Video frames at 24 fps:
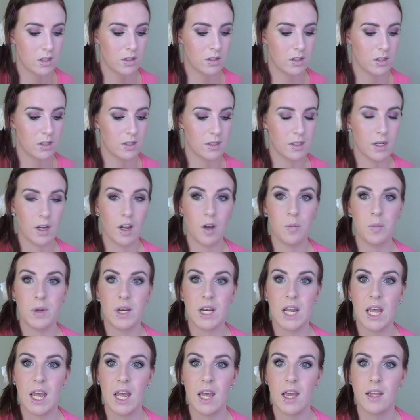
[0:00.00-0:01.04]
just to help
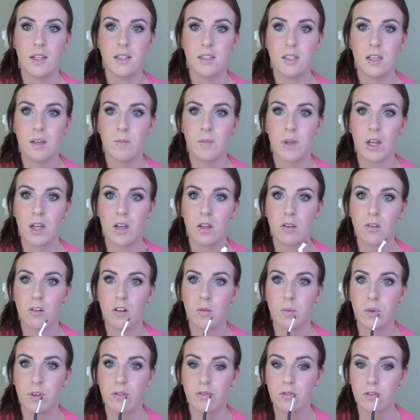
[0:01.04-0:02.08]
enhance it and make it look a
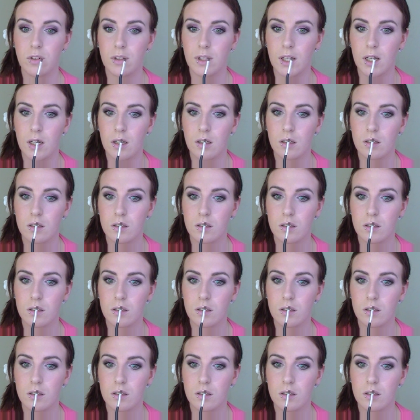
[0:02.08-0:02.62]
bit fuller.